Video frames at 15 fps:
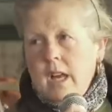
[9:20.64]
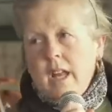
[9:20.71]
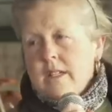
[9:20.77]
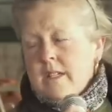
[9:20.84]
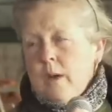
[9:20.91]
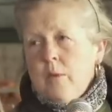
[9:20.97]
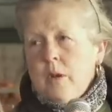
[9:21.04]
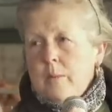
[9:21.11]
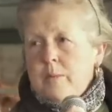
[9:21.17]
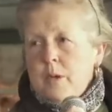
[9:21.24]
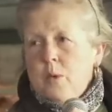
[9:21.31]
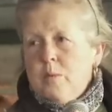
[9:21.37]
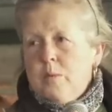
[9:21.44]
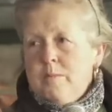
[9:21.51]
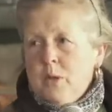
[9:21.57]
and I don't want
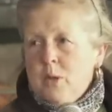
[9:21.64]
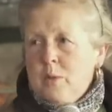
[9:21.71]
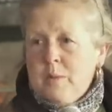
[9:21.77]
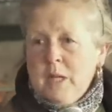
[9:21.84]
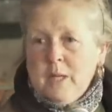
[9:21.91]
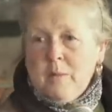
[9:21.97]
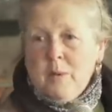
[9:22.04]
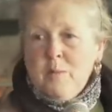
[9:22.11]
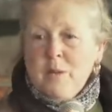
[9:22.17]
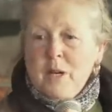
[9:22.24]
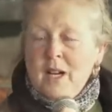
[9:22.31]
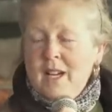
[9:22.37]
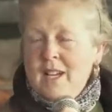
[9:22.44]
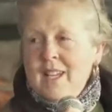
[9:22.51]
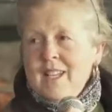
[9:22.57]
to bore people,
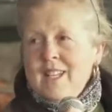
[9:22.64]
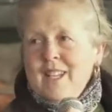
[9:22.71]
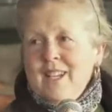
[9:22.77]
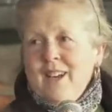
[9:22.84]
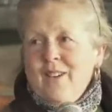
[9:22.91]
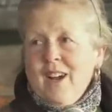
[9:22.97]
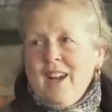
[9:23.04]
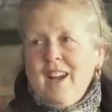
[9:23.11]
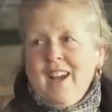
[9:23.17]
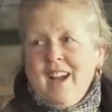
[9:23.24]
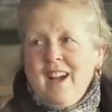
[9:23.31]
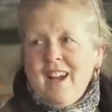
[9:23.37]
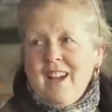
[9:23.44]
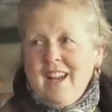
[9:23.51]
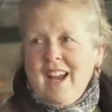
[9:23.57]
but you know,
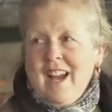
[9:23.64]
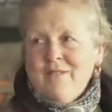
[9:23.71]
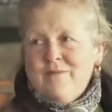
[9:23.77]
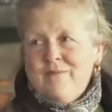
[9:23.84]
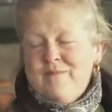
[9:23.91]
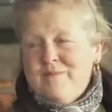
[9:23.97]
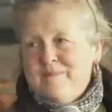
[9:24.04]
I have